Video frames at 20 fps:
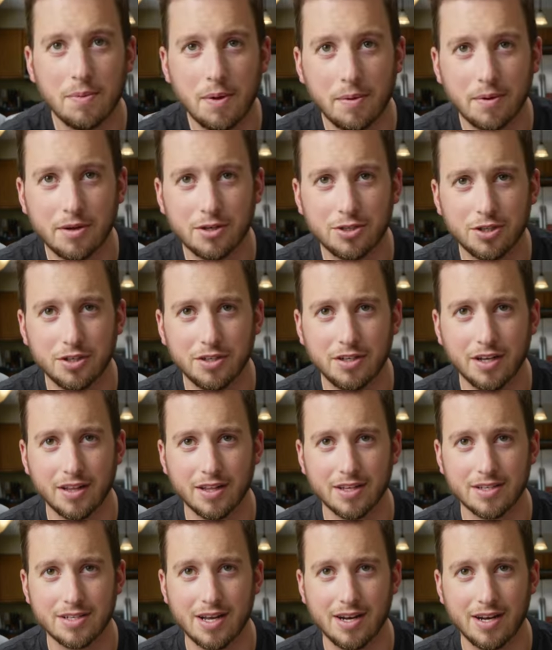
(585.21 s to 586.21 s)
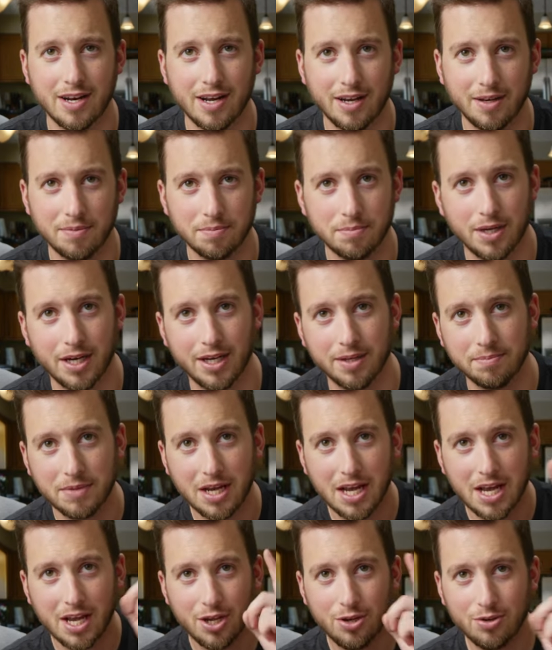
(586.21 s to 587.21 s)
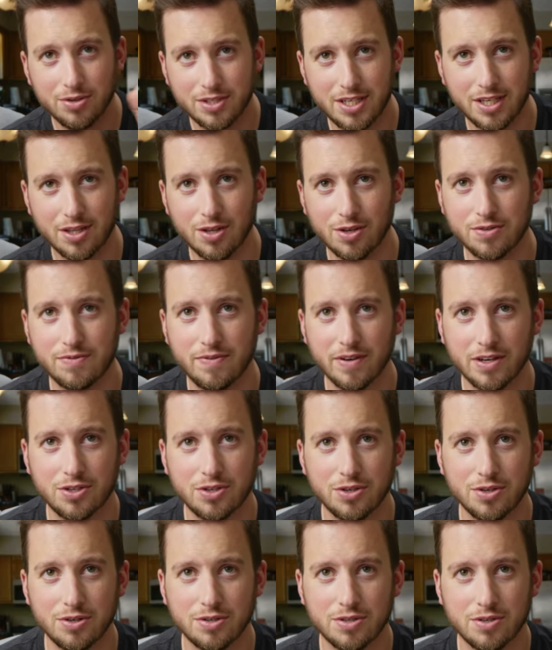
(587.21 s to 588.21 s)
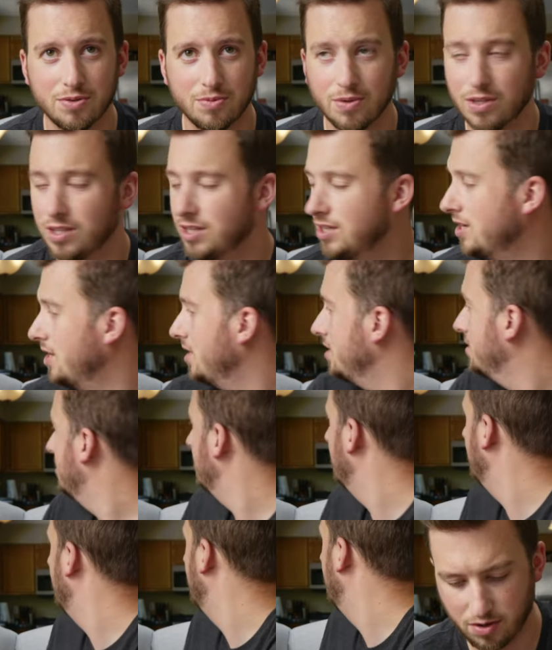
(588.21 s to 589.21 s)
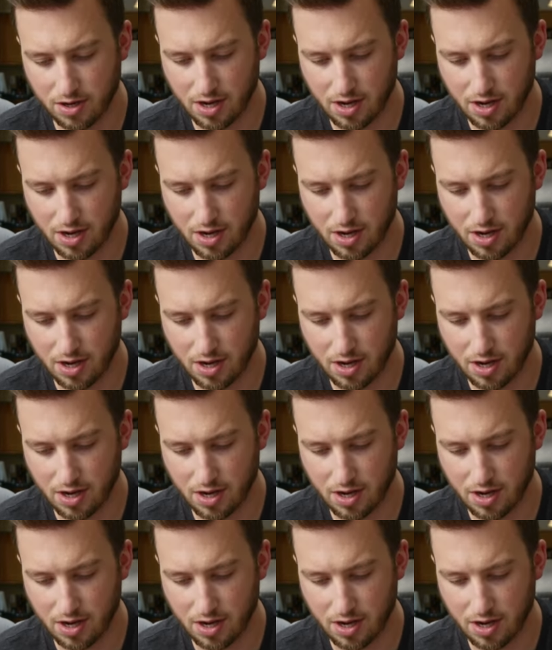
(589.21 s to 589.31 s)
Maybe I should have done this at night, but you can see those fixtures really nicely.